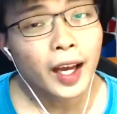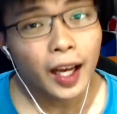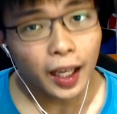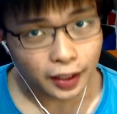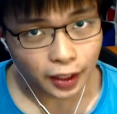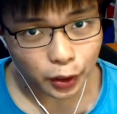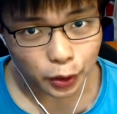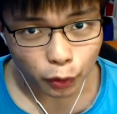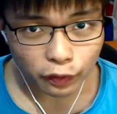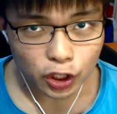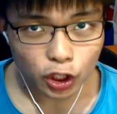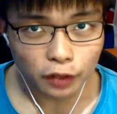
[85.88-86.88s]
Another new
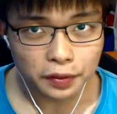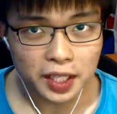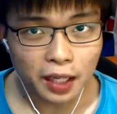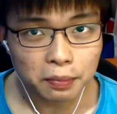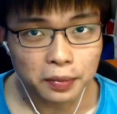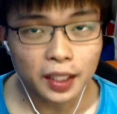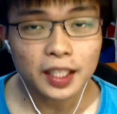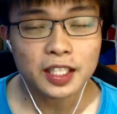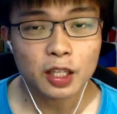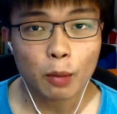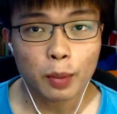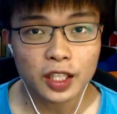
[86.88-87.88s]
feature of this update
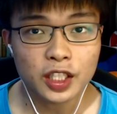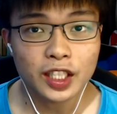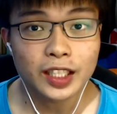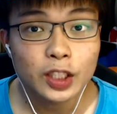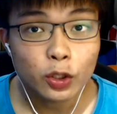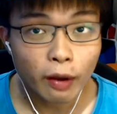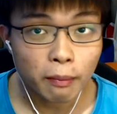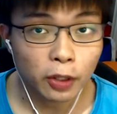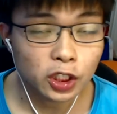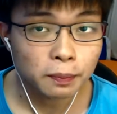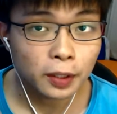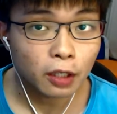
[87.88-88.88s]
is the ability to have
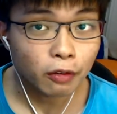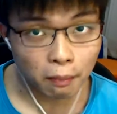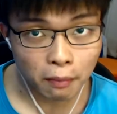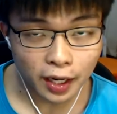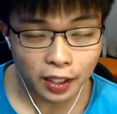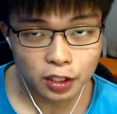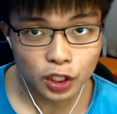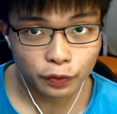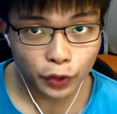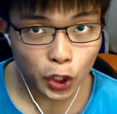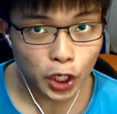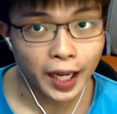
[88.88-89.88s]
multiple reminders
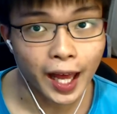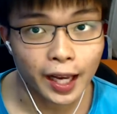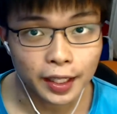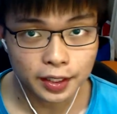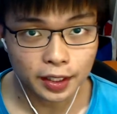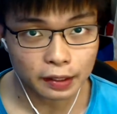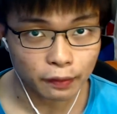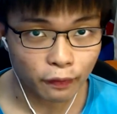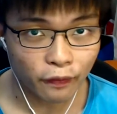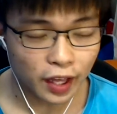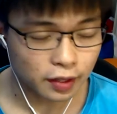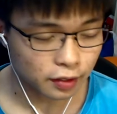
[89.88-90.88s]
for a calendar
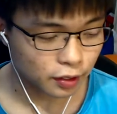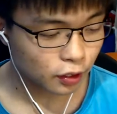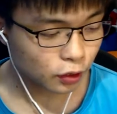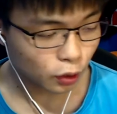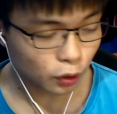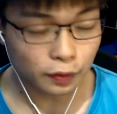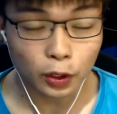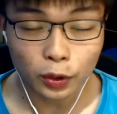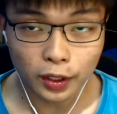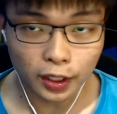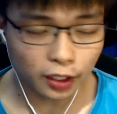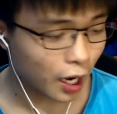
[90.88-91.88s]
event. So if you
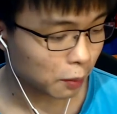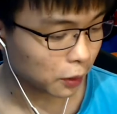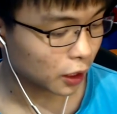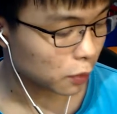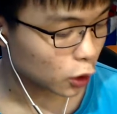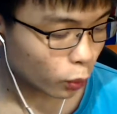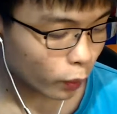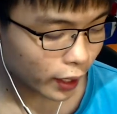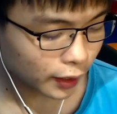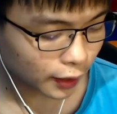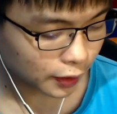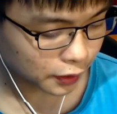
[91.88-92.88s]
look here, I'm in the
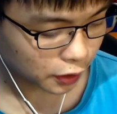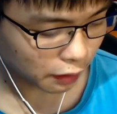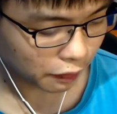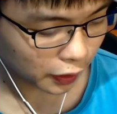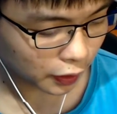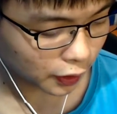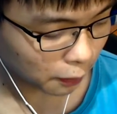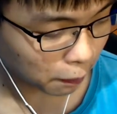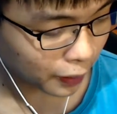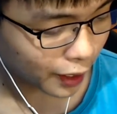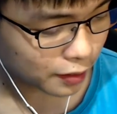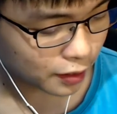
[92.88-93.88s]
MIUI calendar. If I click the
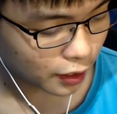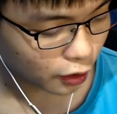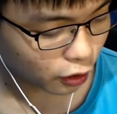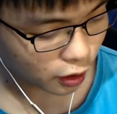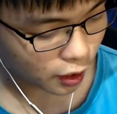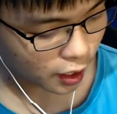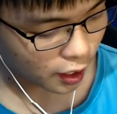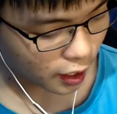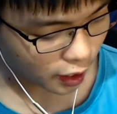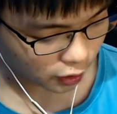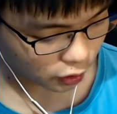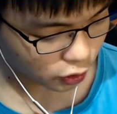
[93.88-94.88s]
plus here
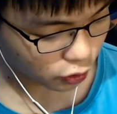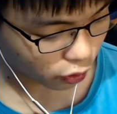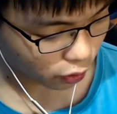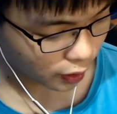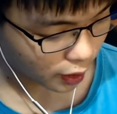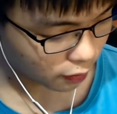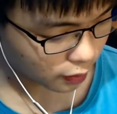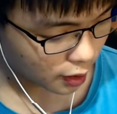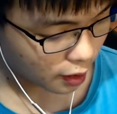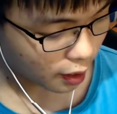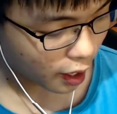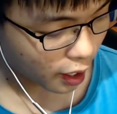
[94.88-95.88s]
and scroll down,
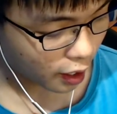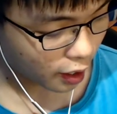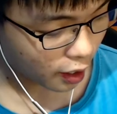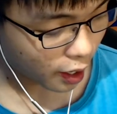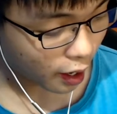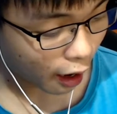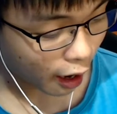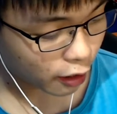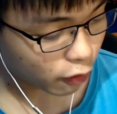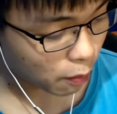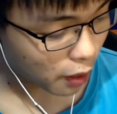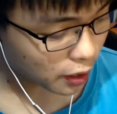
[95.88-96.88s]

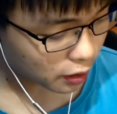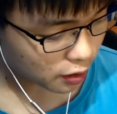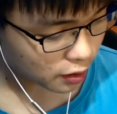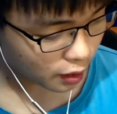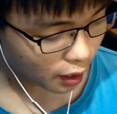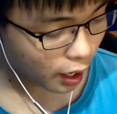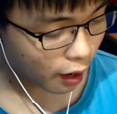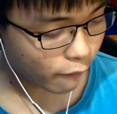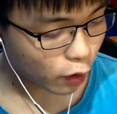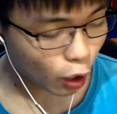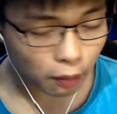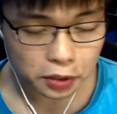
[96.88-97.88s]
under reminders, I
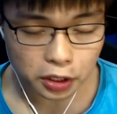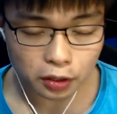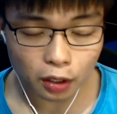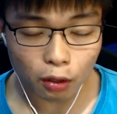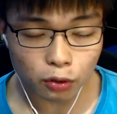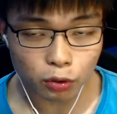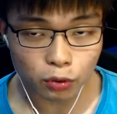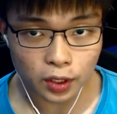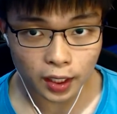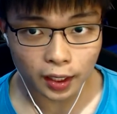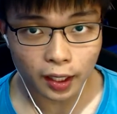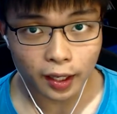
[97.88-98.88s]
have the option to
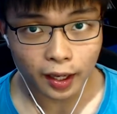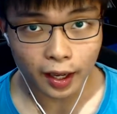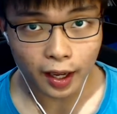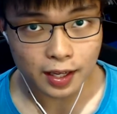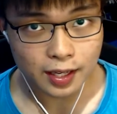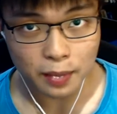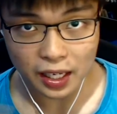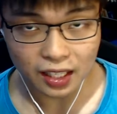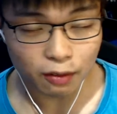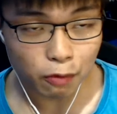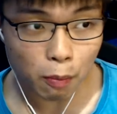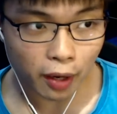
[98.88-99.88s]
tick as
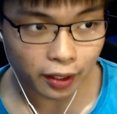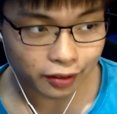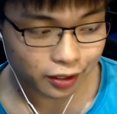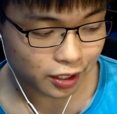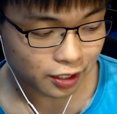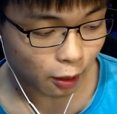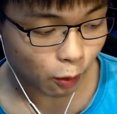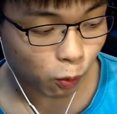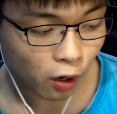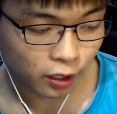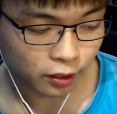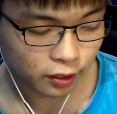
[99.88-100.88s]
many reminders as I
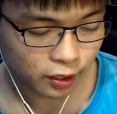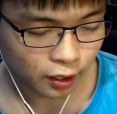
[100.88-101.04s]
want.